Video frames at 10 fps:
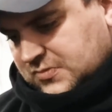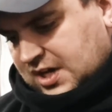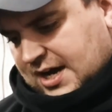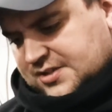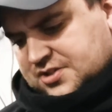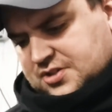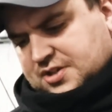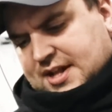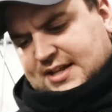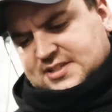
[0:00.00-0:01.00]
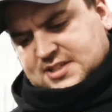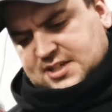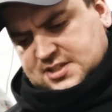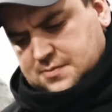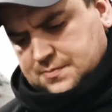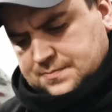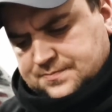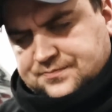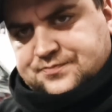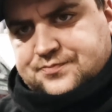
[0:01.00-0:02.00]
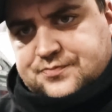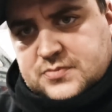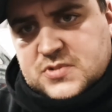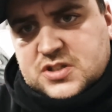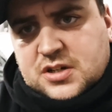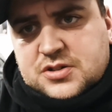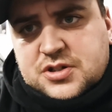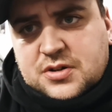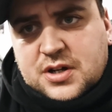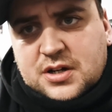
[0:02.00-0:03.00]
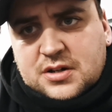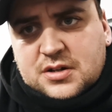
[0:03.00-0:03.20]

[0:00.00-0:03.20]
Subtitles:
Guys, so you can see some. Show you.